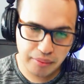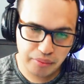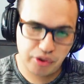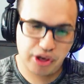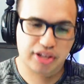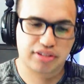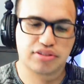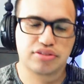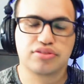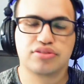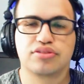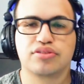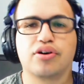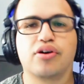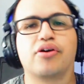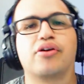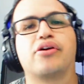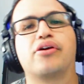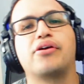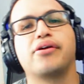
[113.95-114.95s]
Braxton
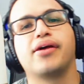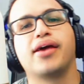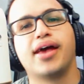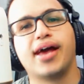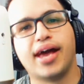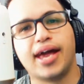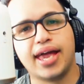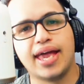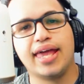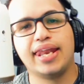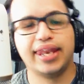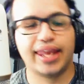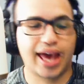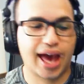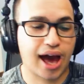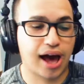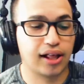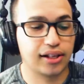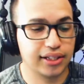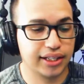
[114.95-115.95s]
Sutter and
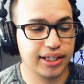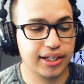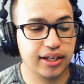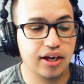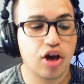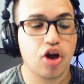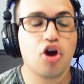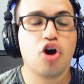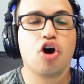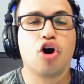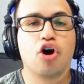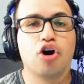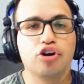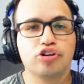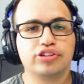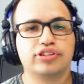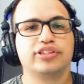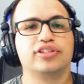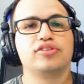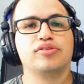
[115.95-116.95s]
Allen,
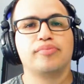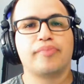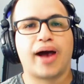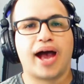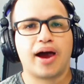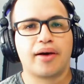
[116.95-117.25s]
until